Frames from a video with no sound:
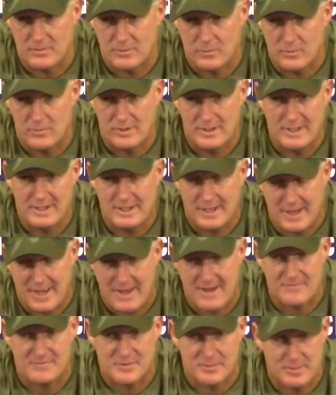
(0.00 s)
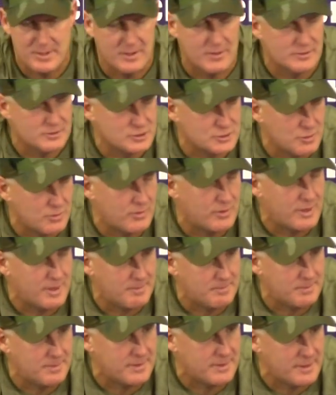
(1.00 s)
we have to be able to shore
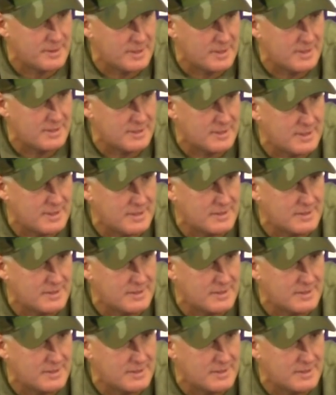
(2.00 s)
up, and and